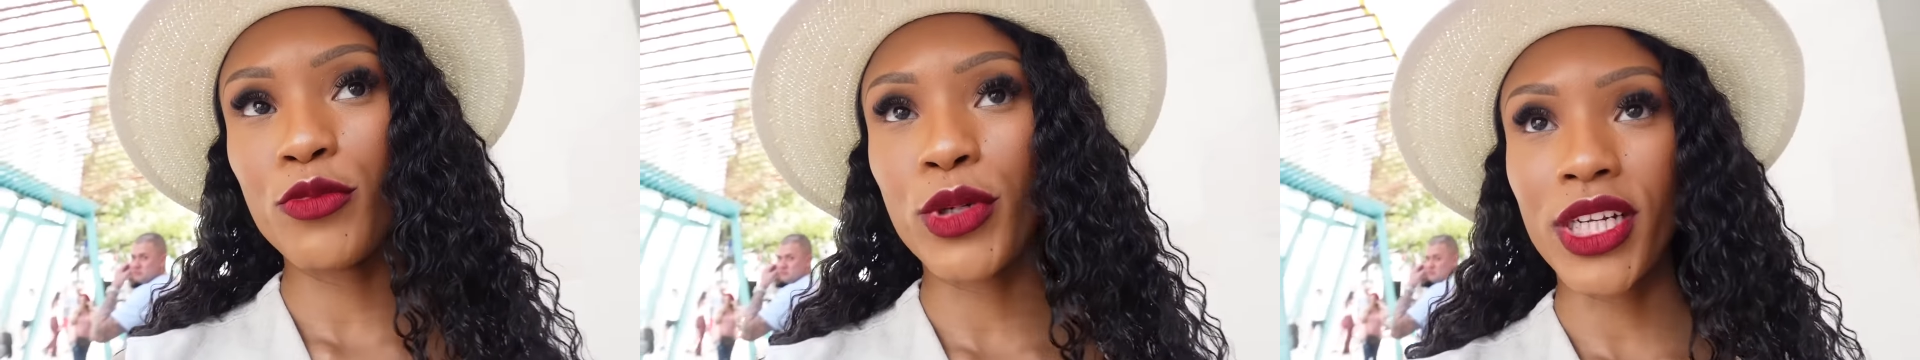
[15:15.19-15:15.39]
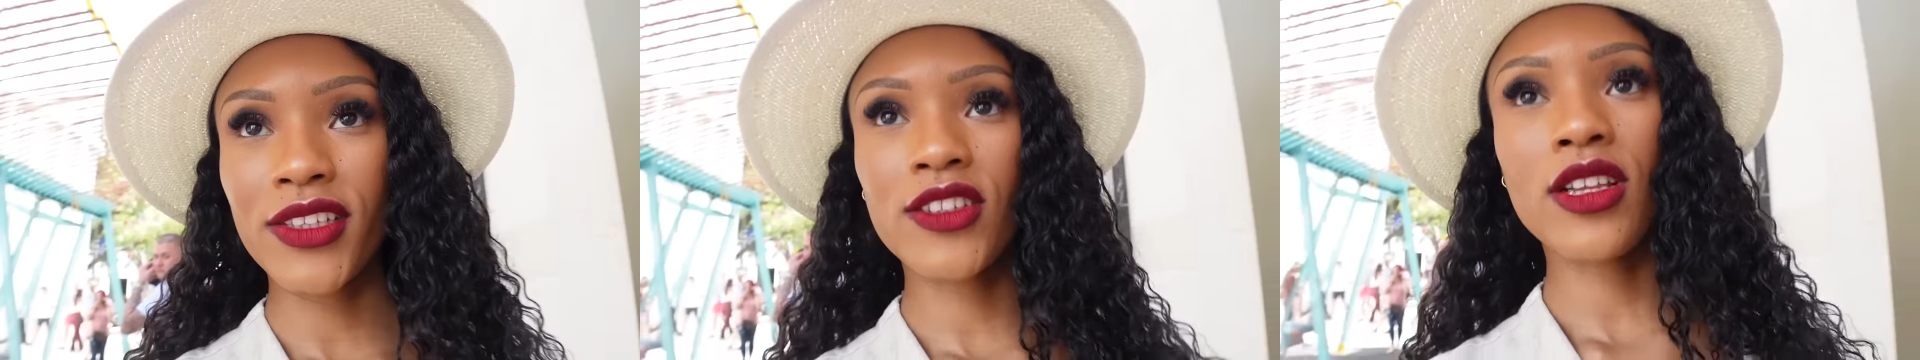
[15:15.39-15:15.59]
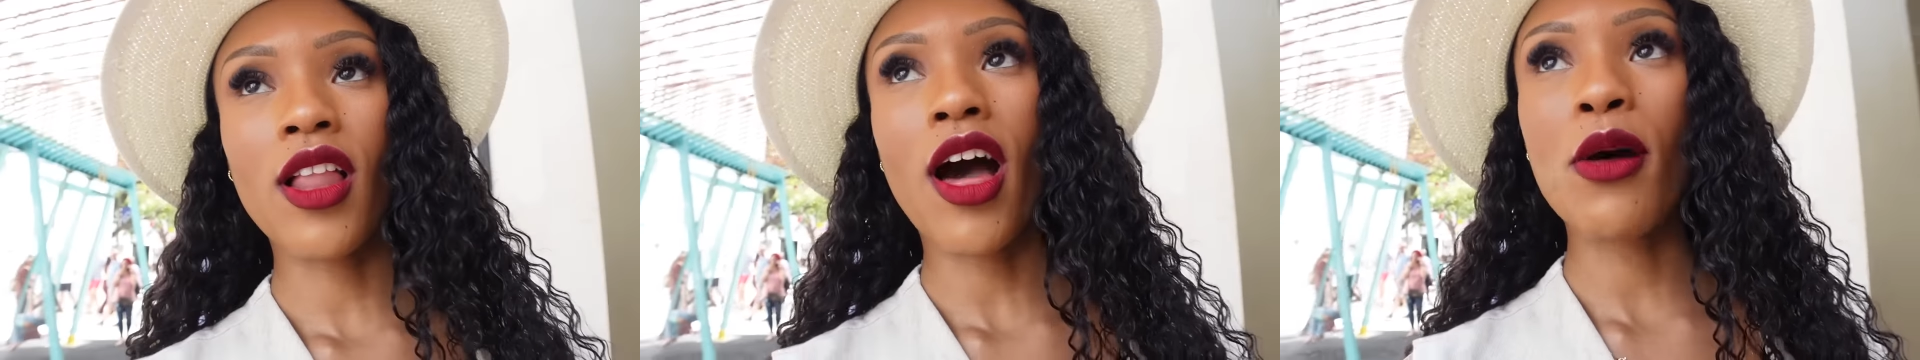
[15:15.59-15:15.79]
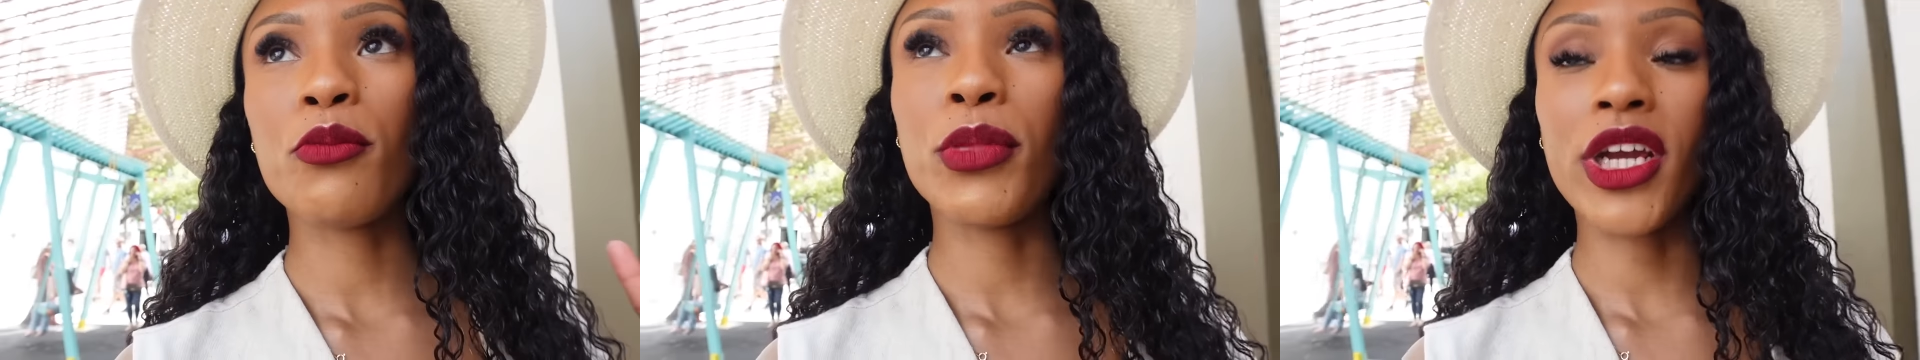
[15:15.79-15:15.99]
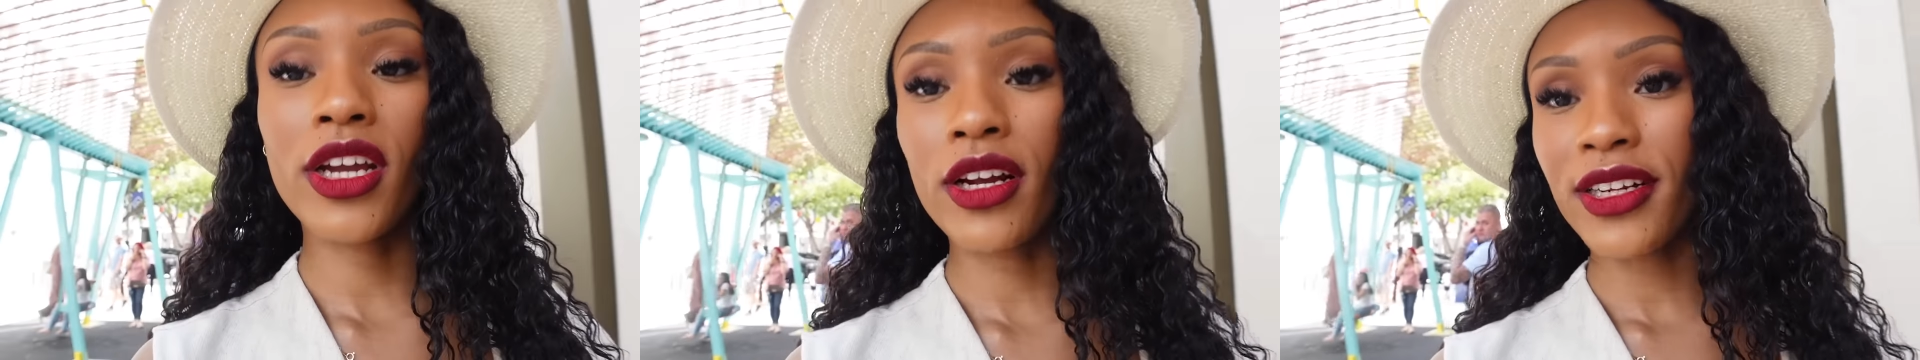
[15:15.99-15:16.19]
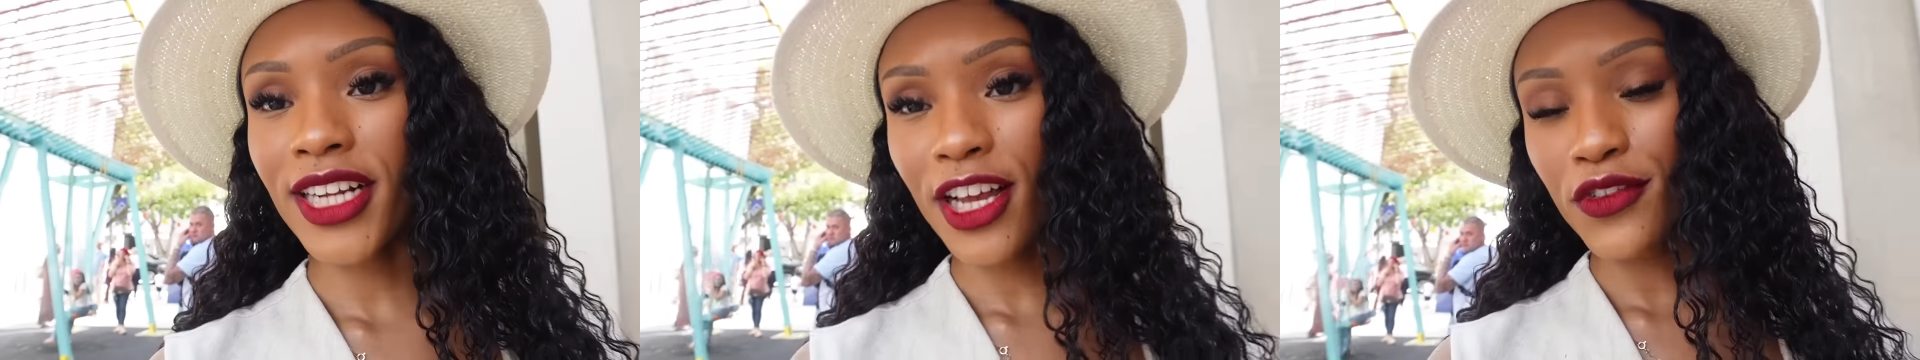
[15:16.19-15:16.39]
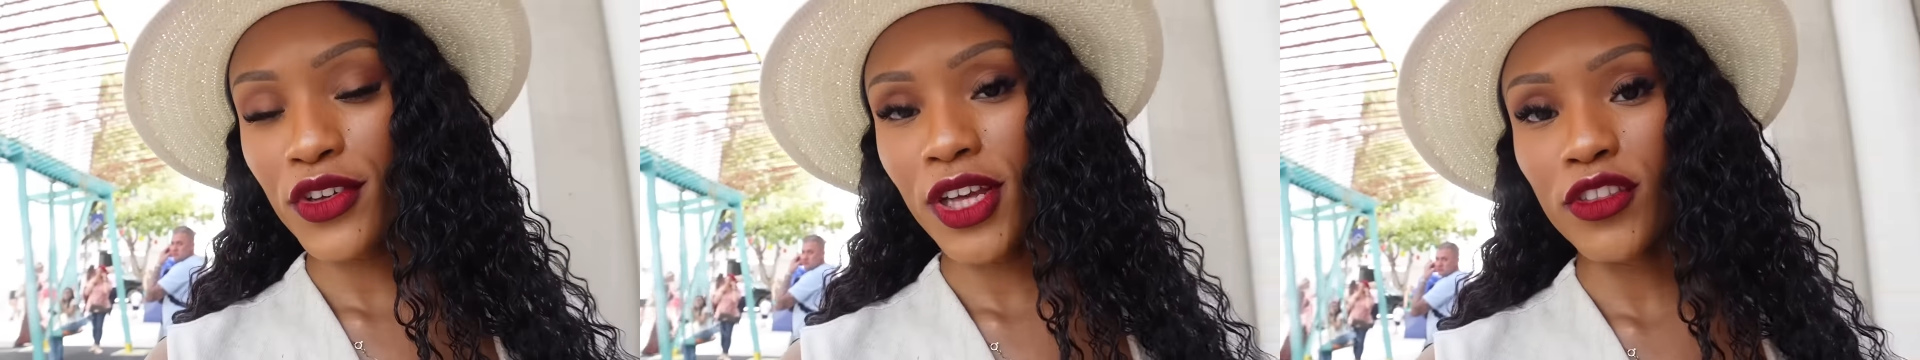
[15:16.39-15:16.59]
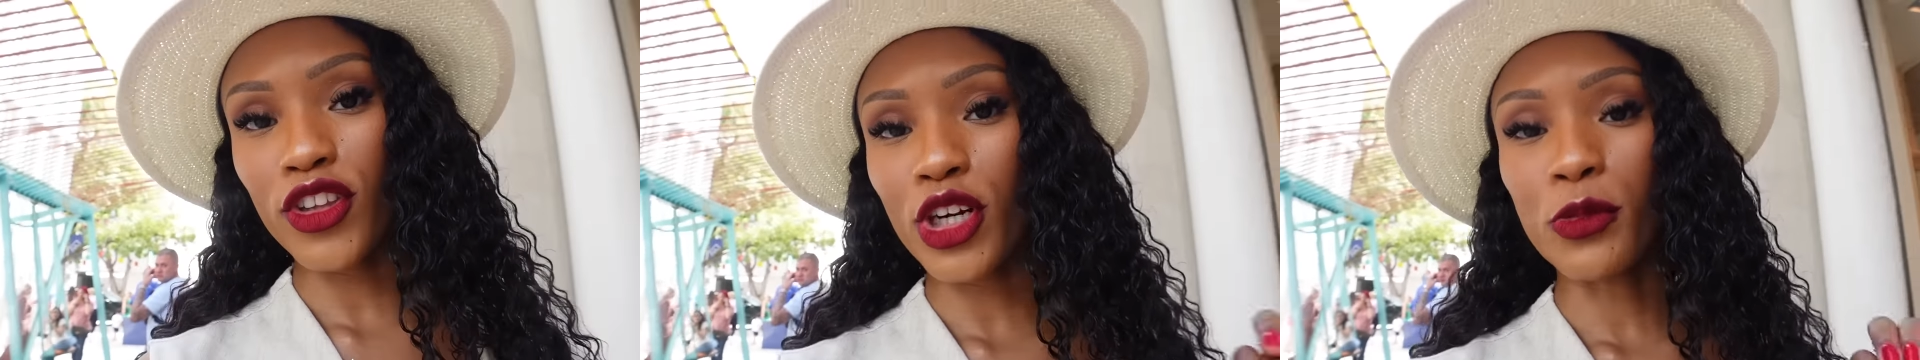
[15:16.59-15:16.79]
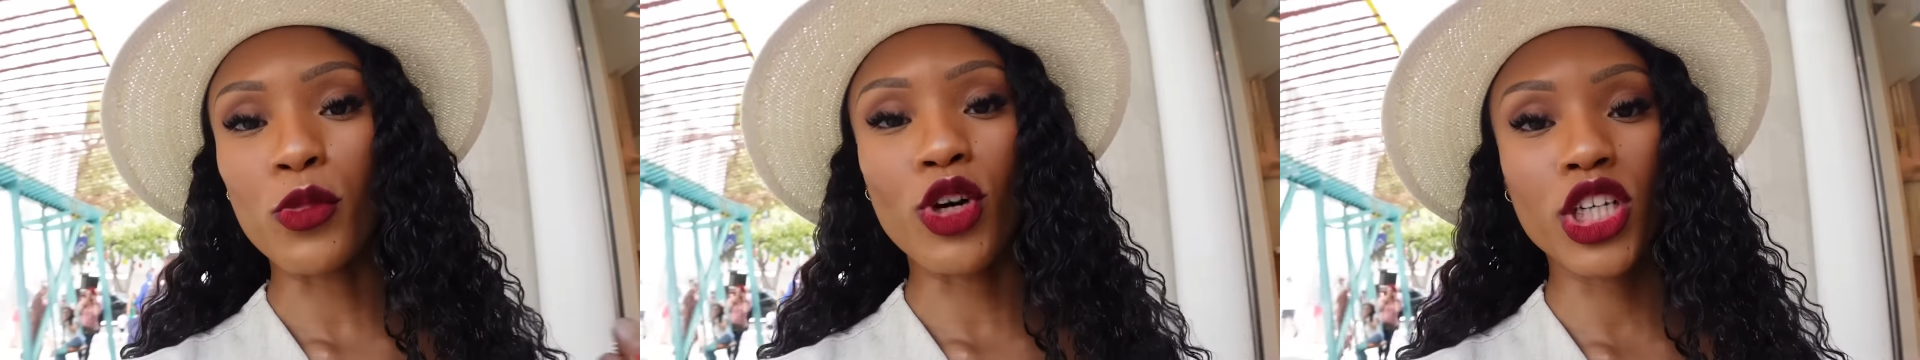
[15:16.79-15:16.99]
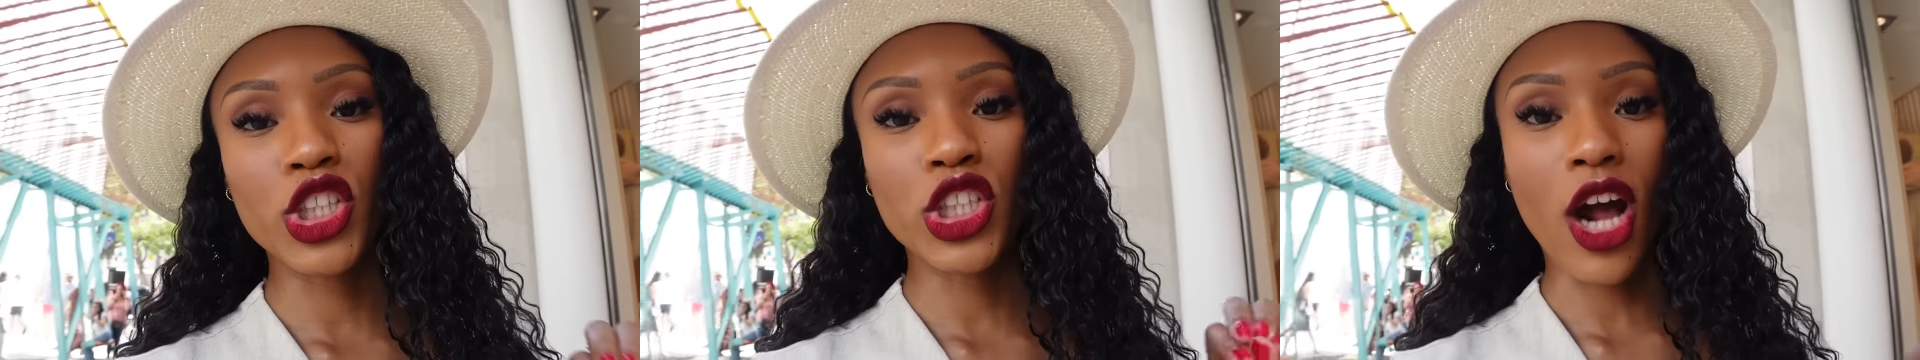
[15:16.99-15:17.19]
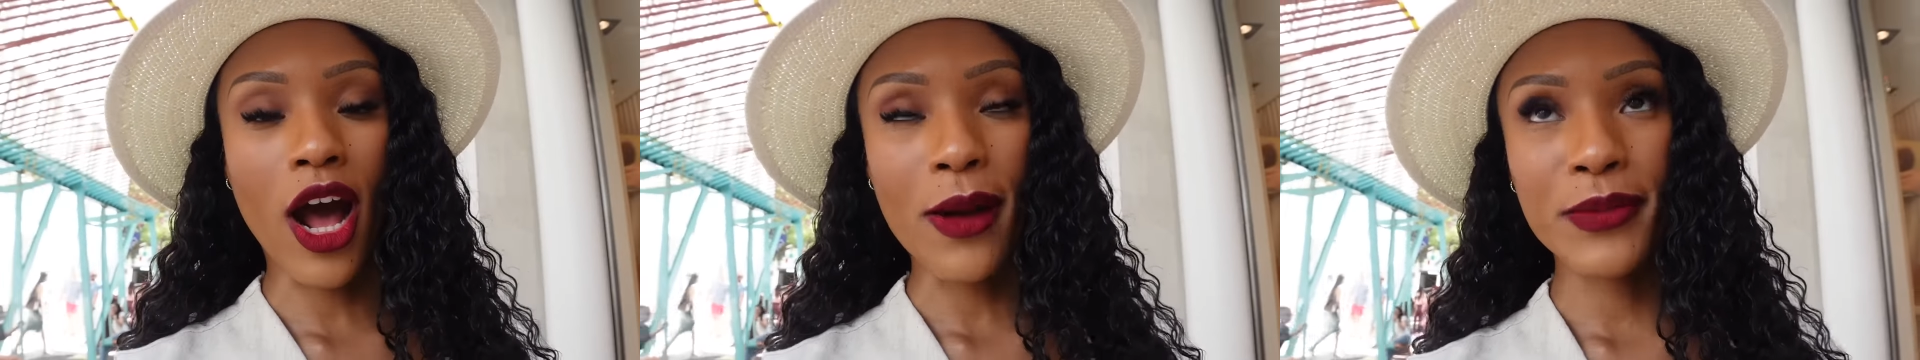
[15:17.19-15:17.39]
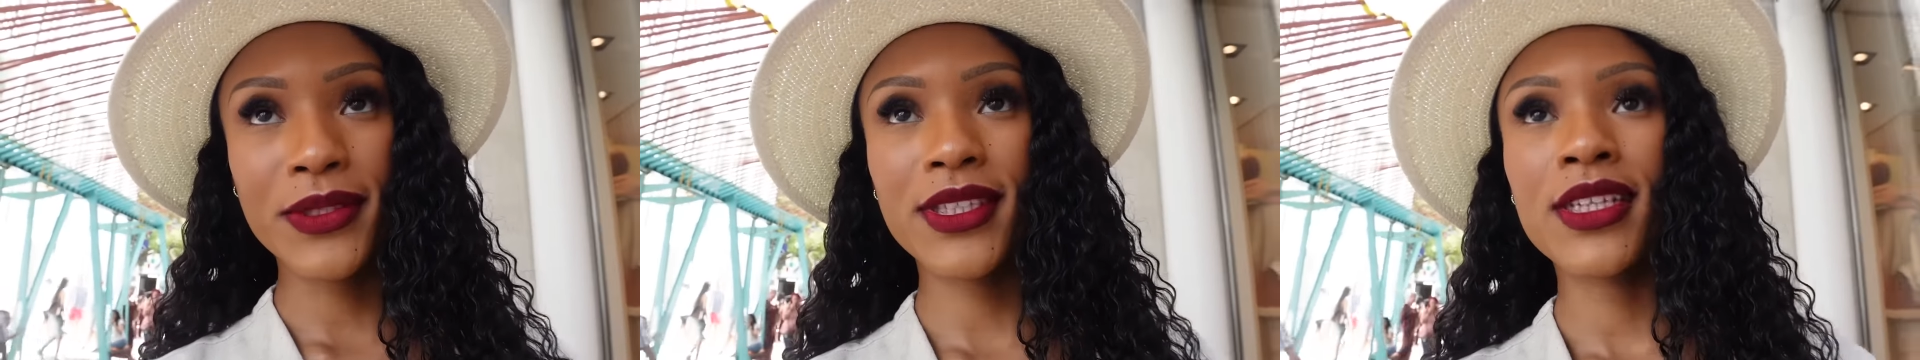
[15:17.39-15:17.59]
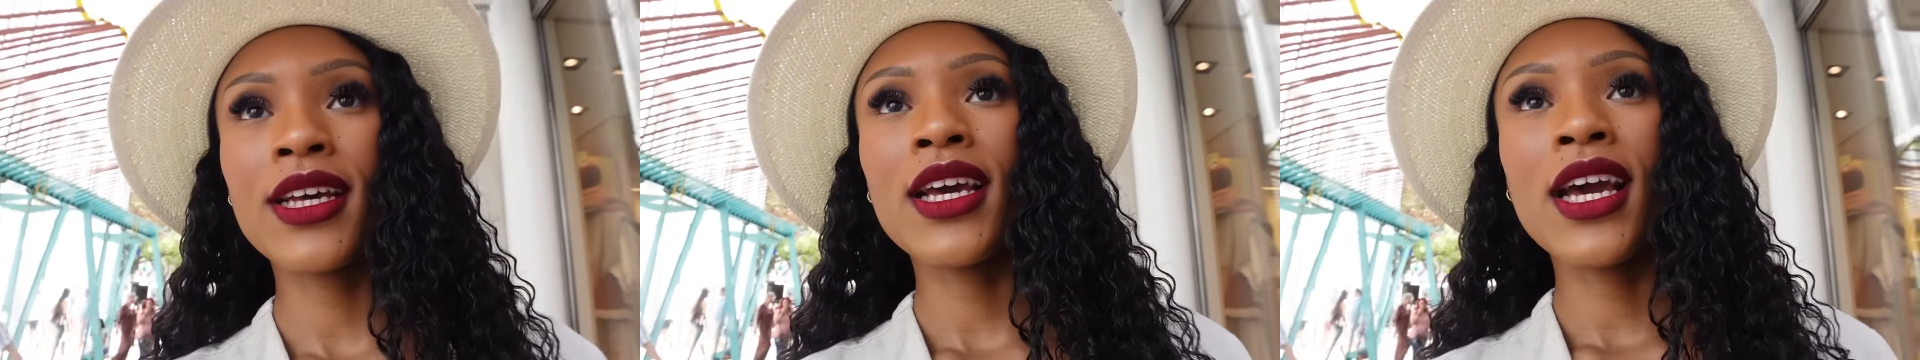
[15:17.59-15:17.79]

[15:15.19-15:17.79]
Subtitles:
but it's a lot bigger and I feel like there are more shops